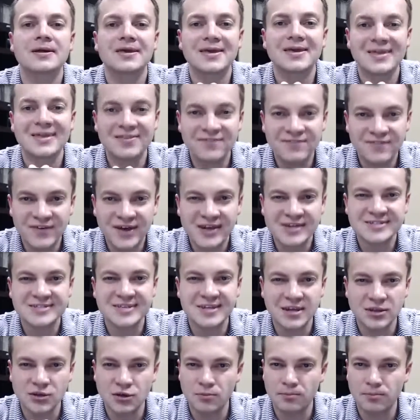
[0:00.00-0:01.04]

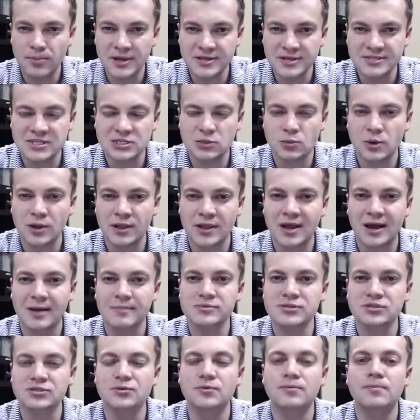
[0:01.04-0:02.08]
investing in your business, when it
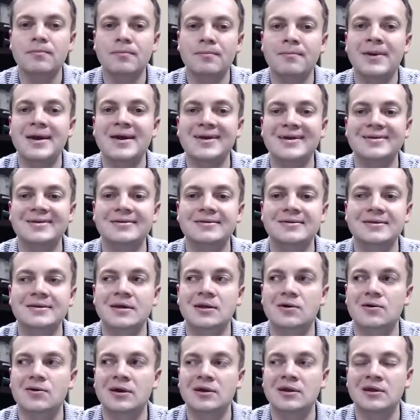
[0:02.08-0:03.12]
comes to making,
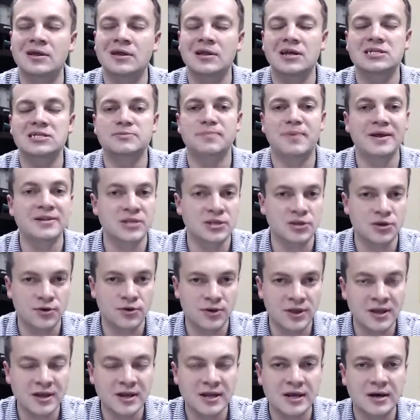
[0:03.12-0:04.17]
and expanding your
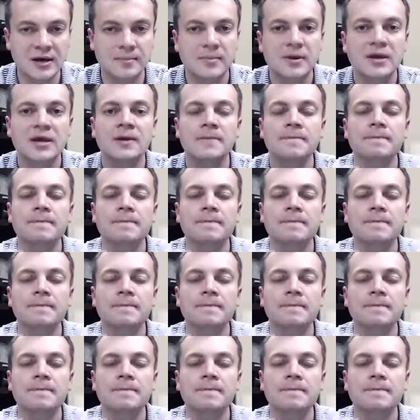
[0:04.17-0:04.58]
income,